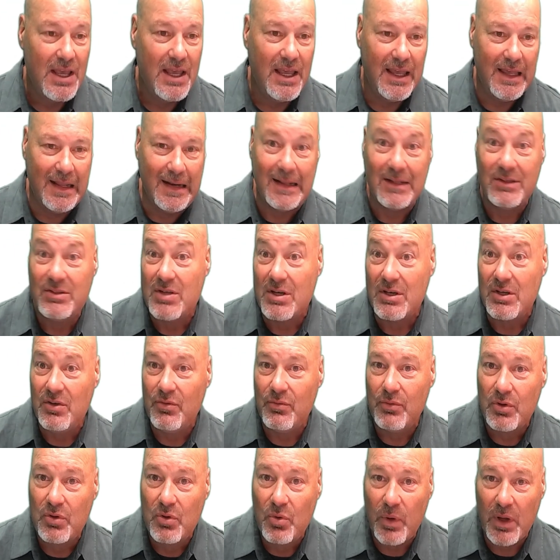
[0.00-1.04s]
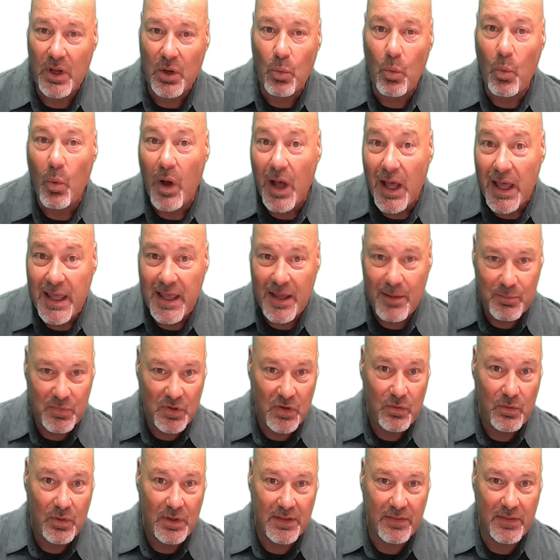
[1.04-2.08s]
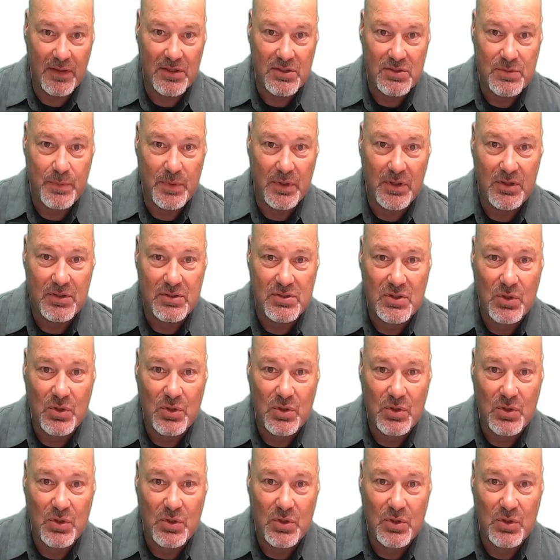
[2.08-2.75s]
And I'll tell you real quick why I'm doing this, because